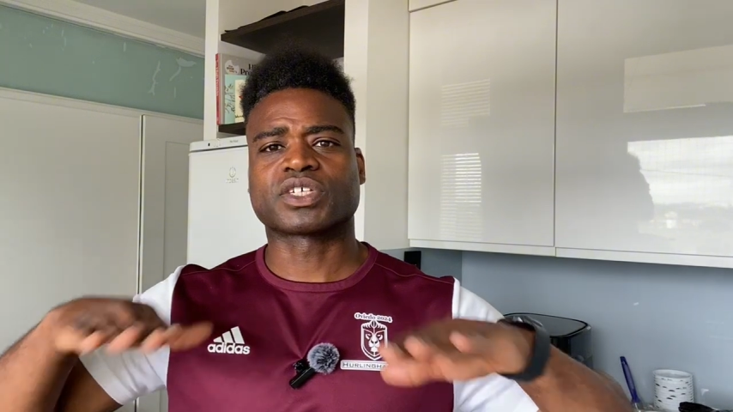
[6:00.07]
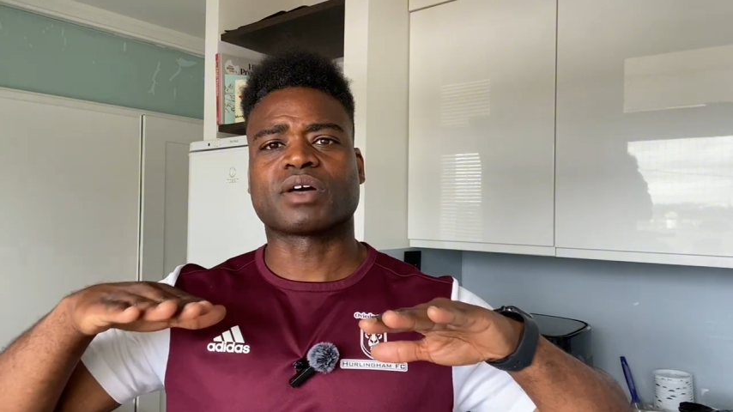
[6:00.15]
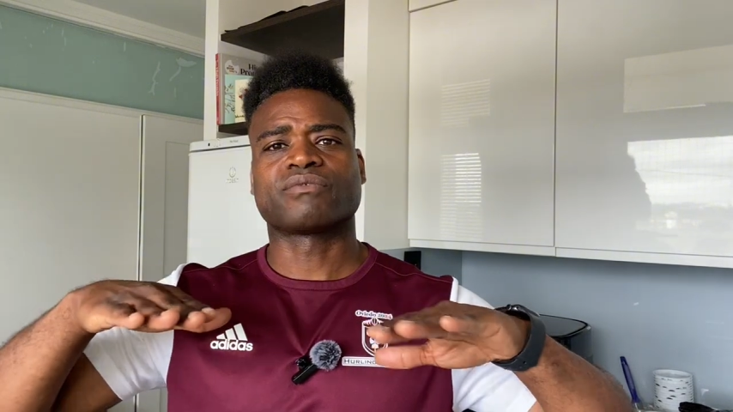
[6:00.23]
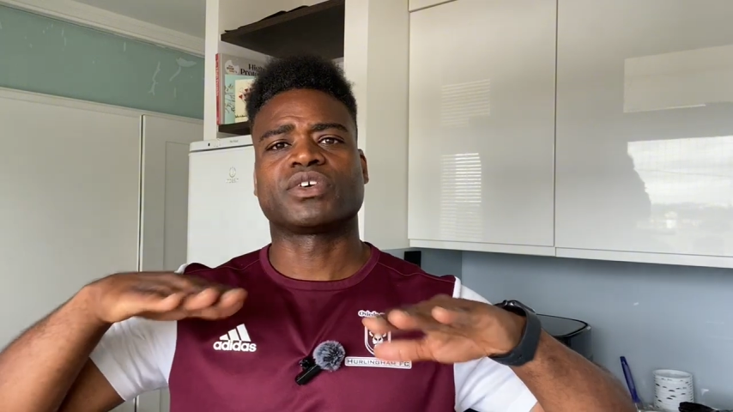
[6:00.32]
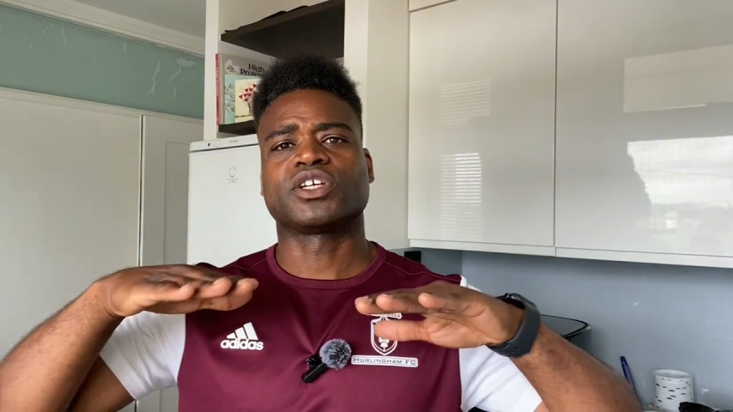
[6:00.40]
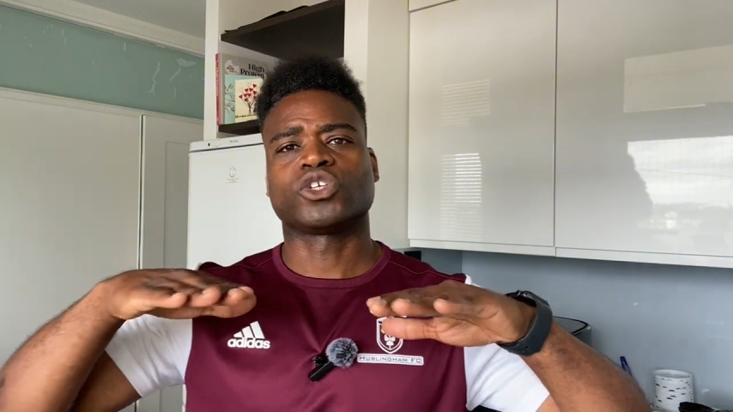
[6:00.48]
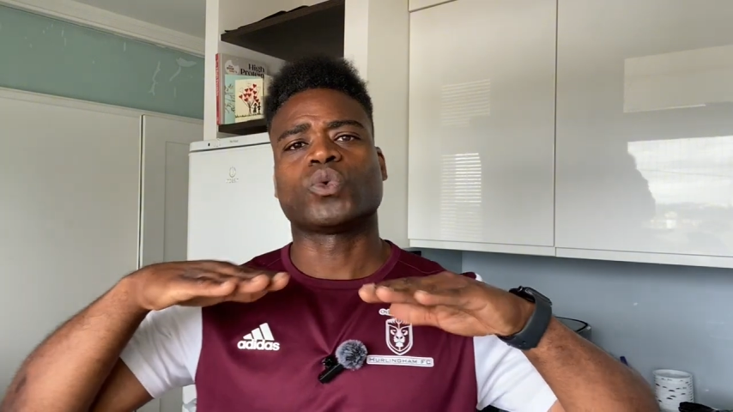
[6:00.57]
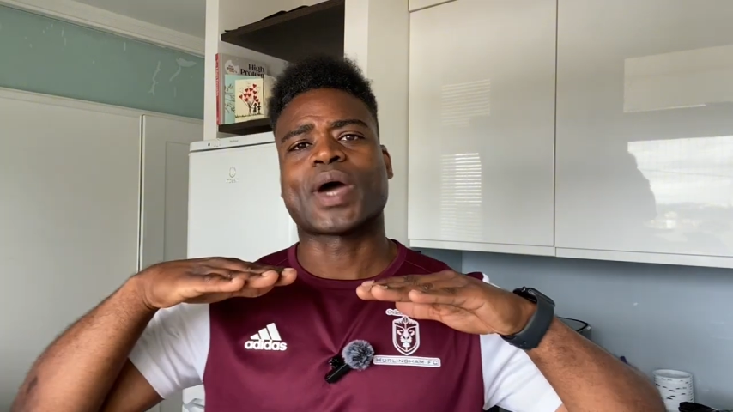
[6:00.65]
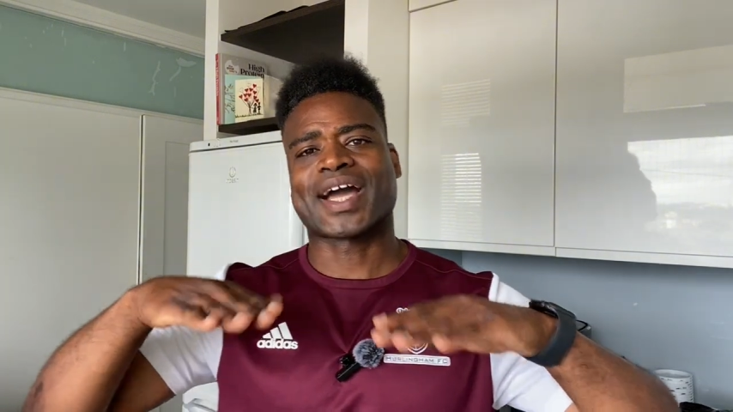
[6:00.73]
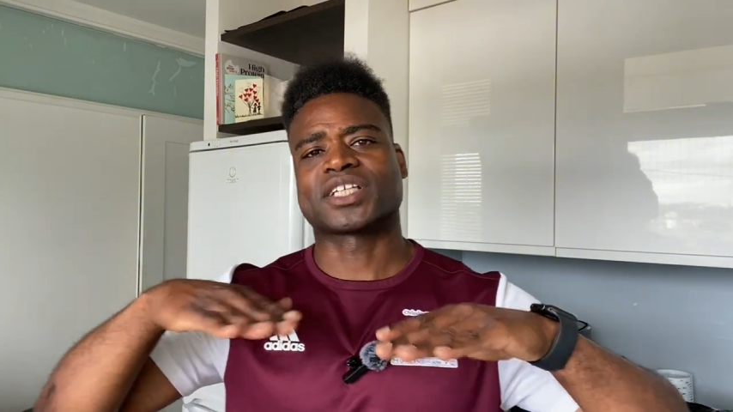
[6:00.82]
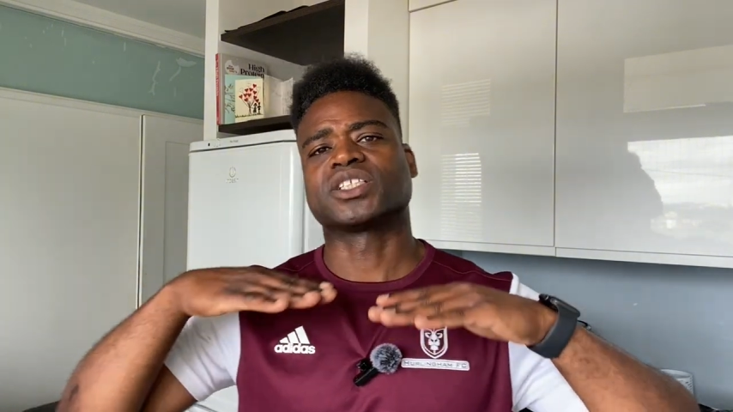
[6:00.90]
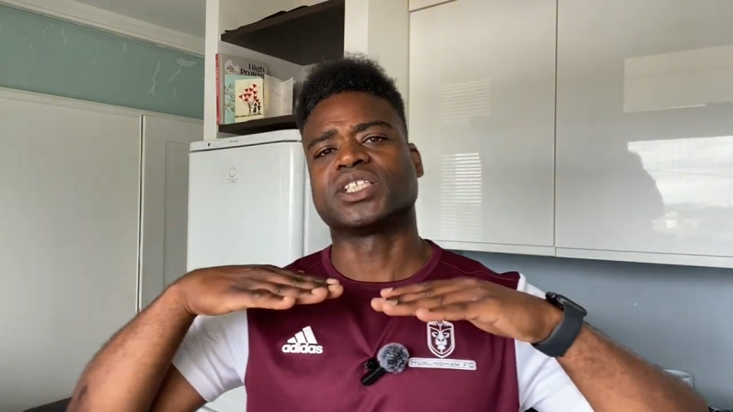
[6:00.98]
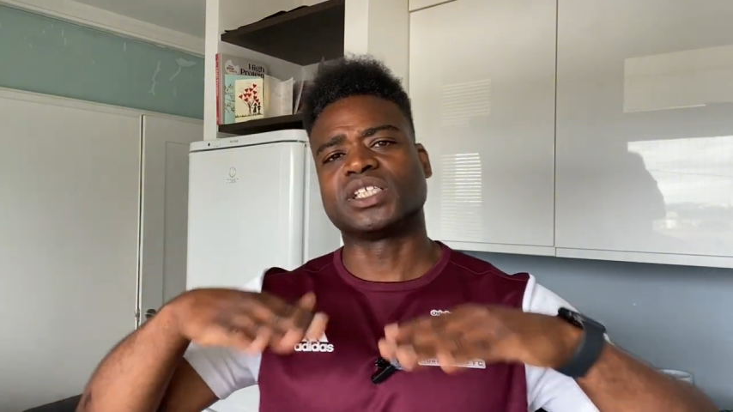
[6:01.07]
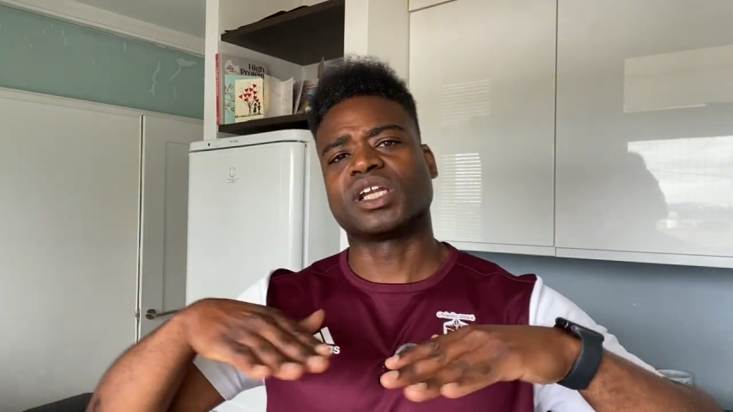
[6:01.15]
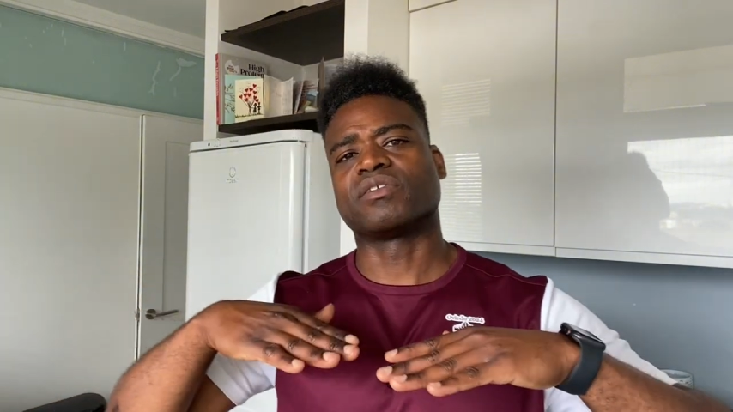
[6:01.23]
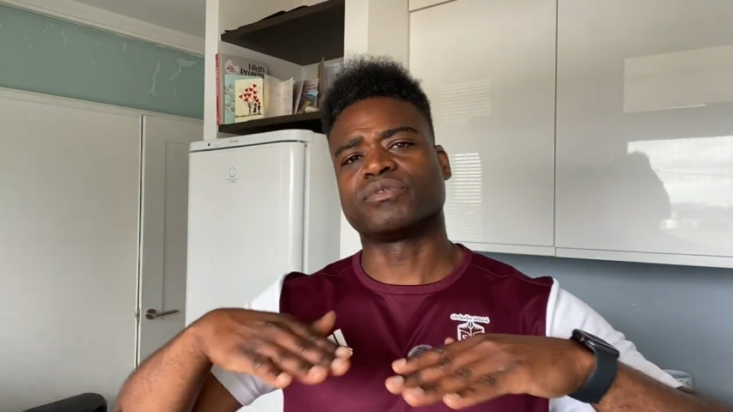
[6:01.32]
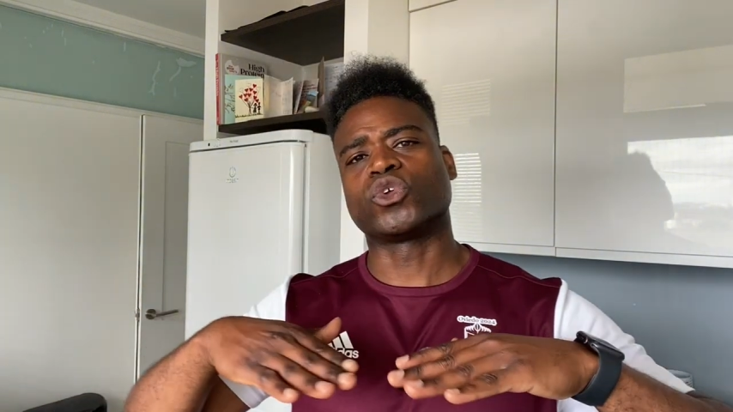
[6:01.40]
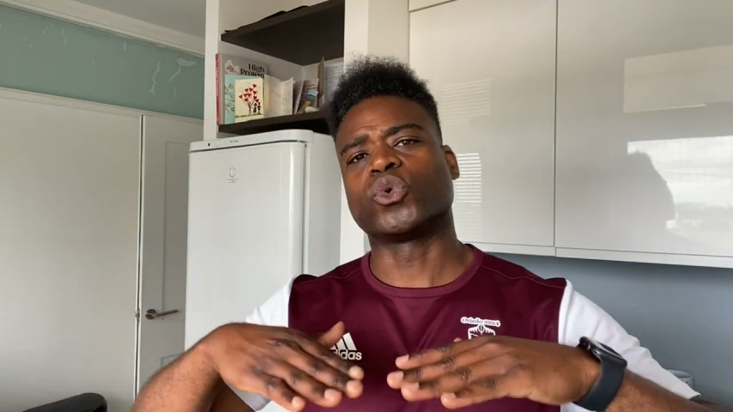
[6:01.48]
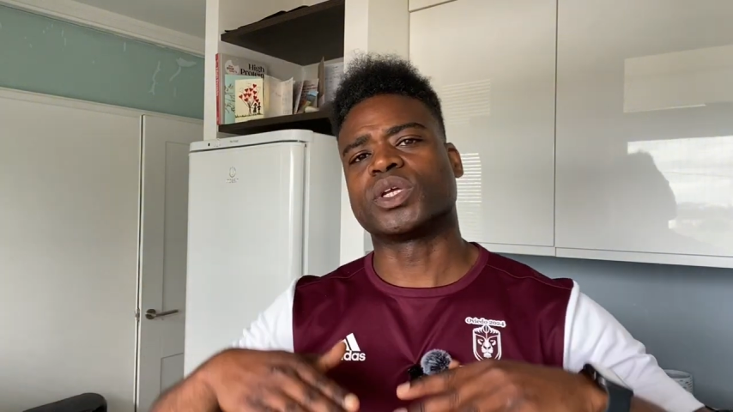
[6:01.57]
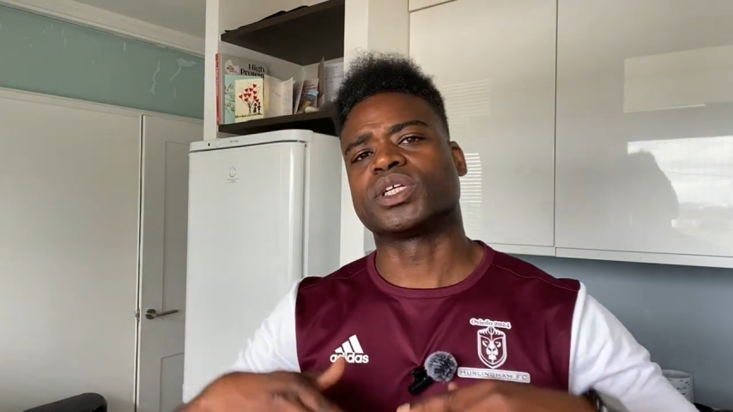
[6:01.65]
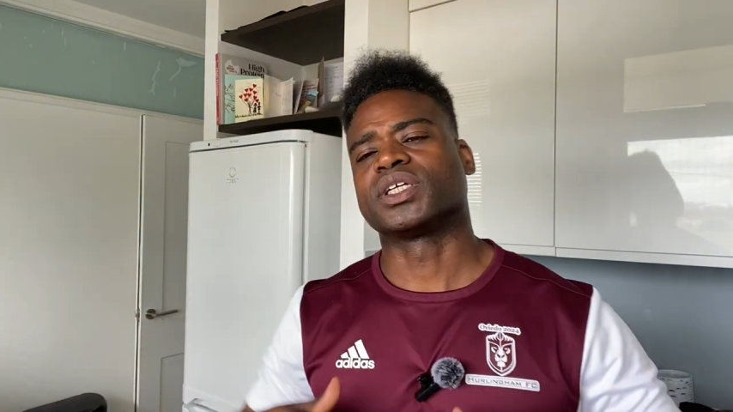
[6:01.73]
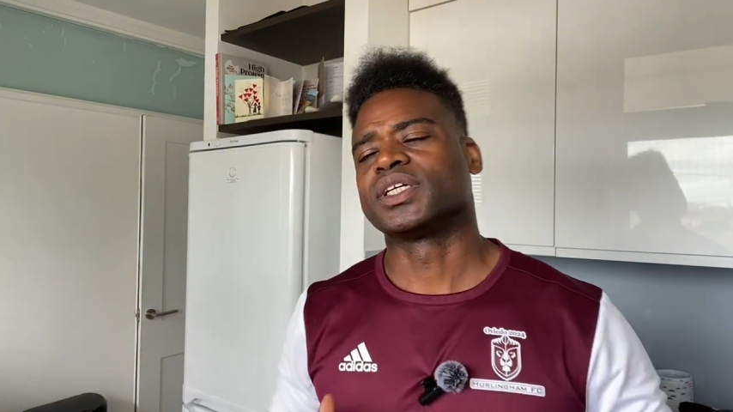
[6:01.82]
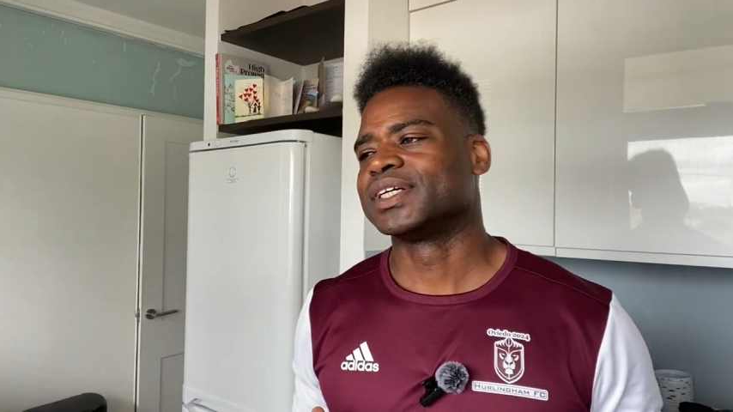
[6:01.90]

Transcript: something that you actually love doing.